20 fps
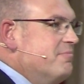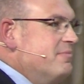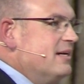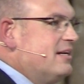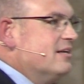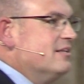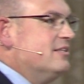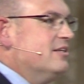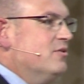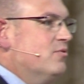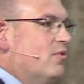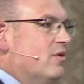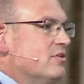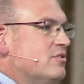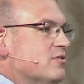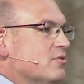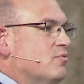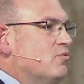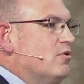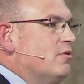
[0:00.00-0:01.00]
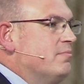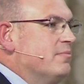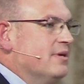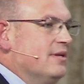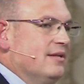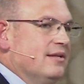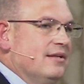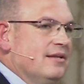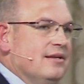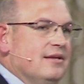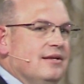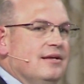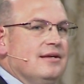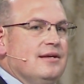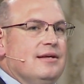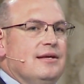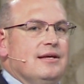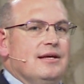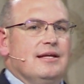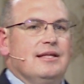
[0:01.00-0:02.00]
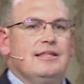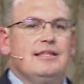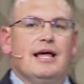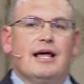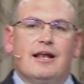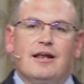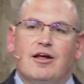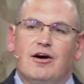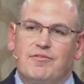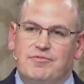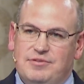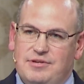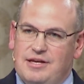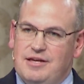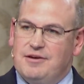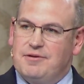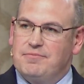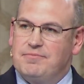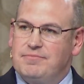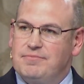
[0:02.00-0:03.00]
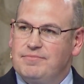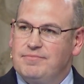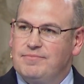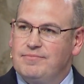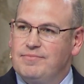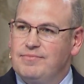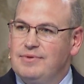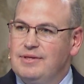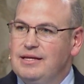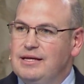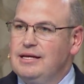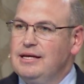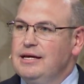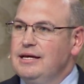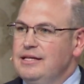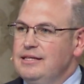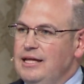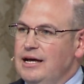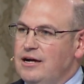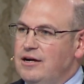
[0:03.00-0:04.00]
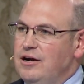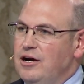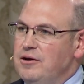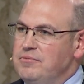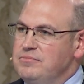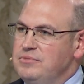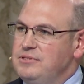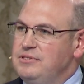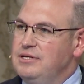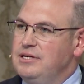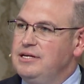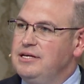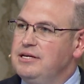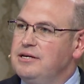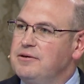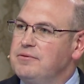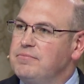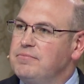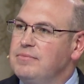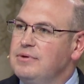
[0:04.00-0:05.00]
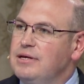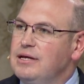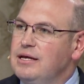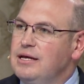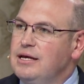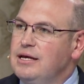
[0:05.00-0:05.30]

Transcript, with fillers: Because he wants a woman that loves him, that comes to him